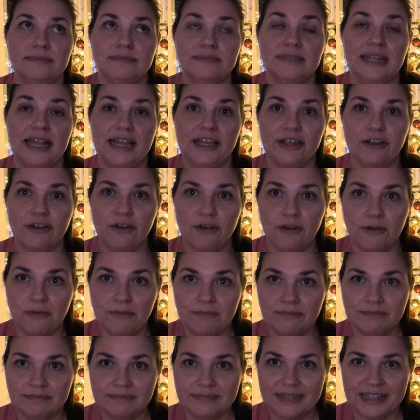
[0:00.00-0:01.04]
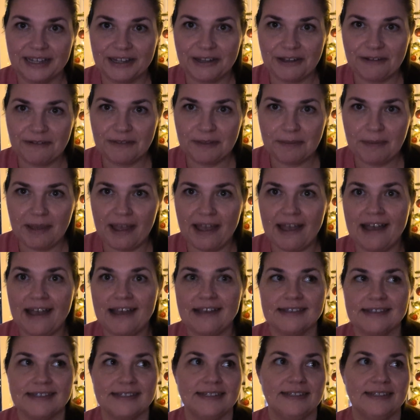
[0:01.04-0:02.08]
let go of the
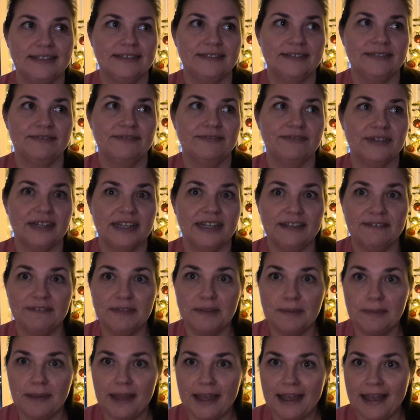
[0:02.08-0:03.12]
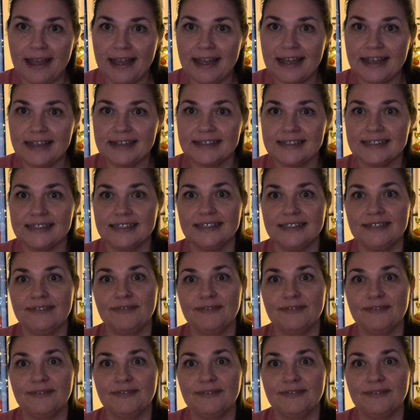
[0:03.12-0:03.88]
past, forgive the past.